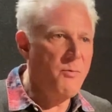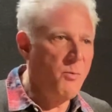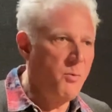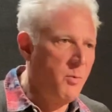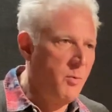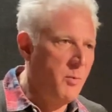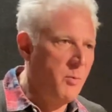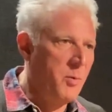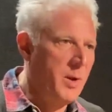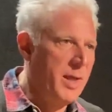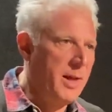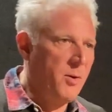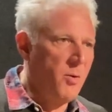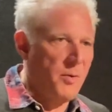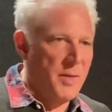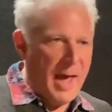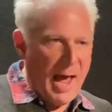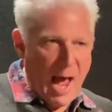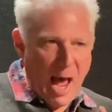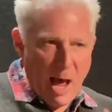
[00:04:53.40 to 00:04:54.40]
what I call
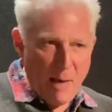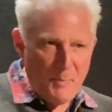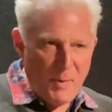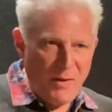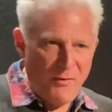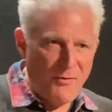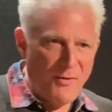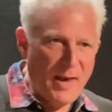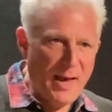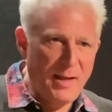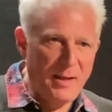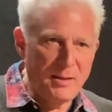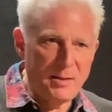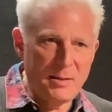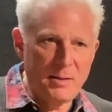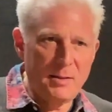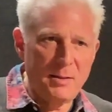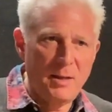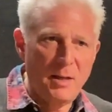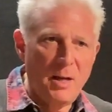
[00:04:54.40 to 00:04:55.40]
the happy
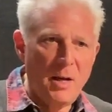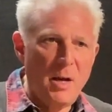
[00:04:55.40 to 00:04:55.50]
face,